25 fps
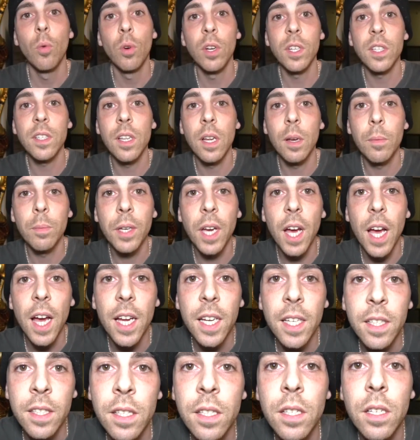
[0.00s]
What's up,
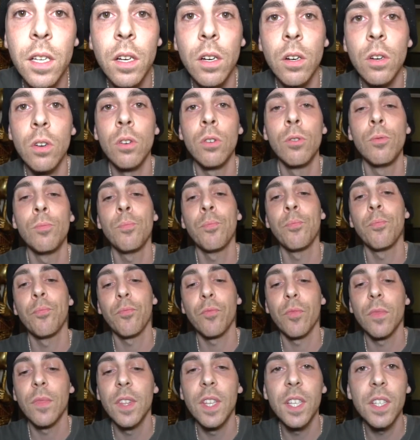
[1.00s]
guys? So
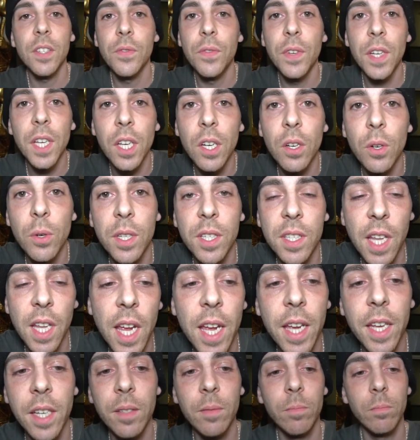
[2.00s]
this video
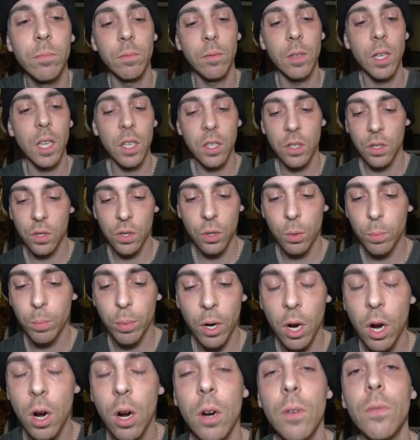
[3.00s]
like
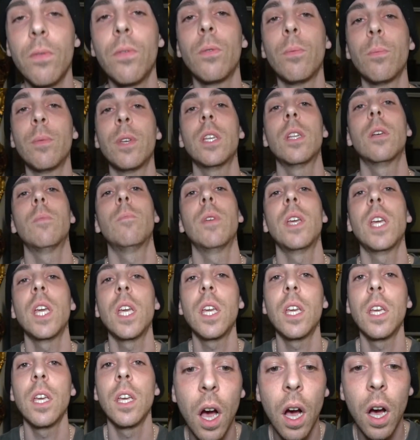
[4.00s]
super hard for me to
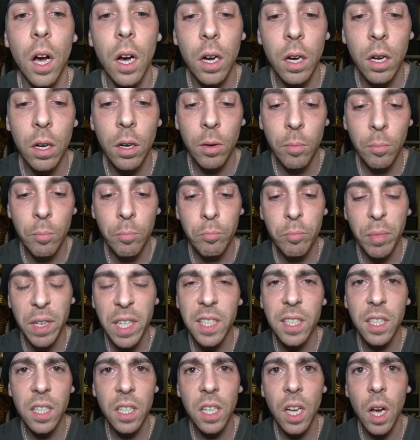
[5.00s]
make um,
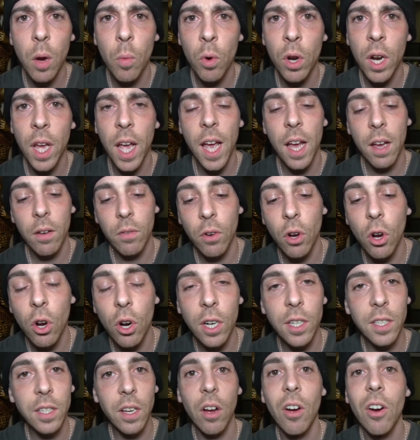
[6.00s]
basically, I want to have a
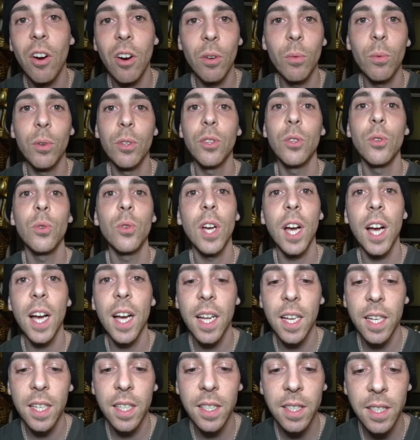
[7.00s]
heart to heart with you
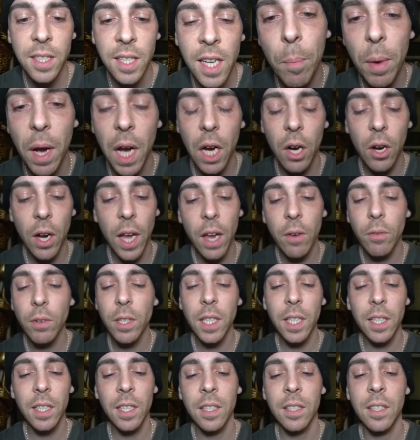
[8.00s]
guys about
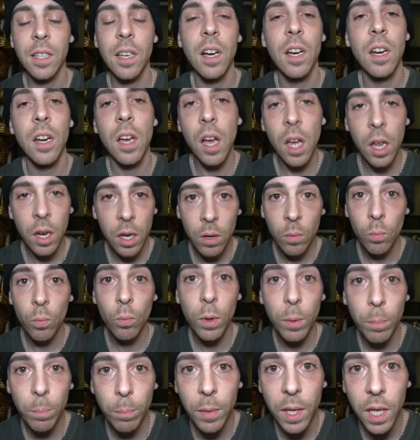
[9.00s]
everything that's gone on
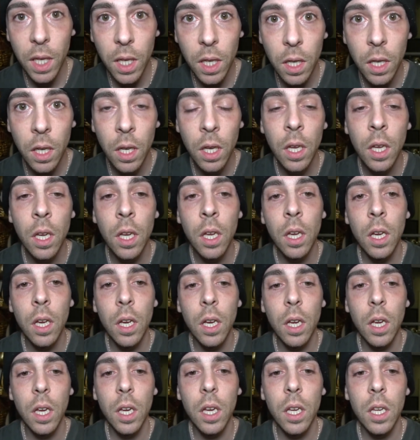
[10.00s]
with me
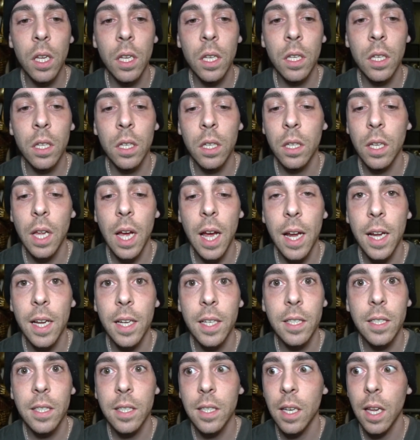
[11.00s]
in the
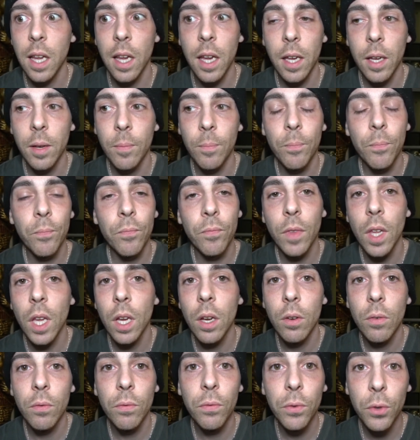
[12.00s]
last like
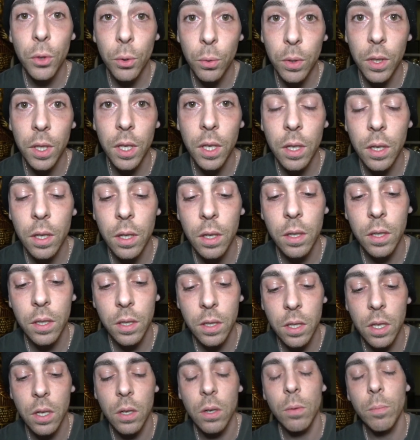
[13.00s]
few years.
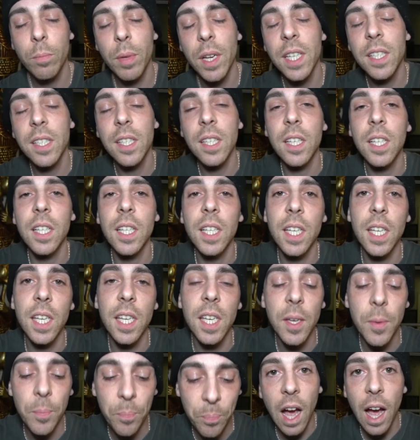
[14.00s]
So
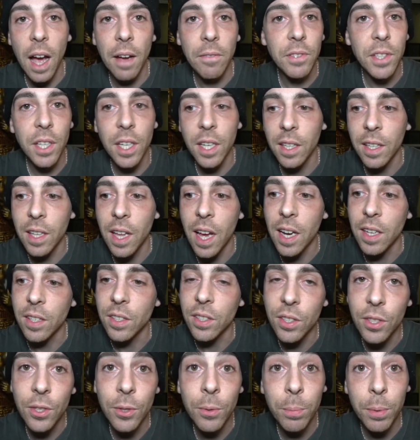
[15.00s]
basically, I've done a lot of
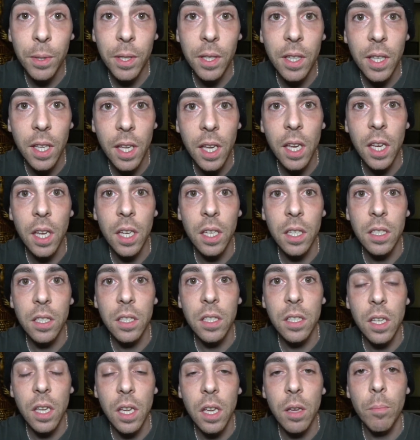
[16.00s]
stupid
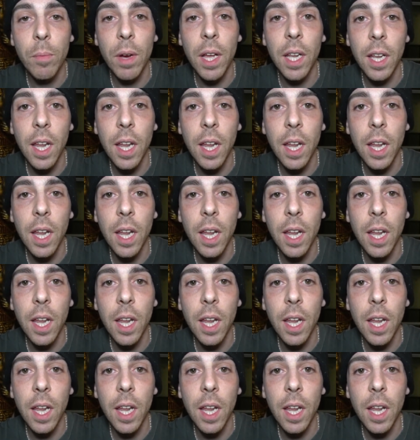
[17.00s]
things in my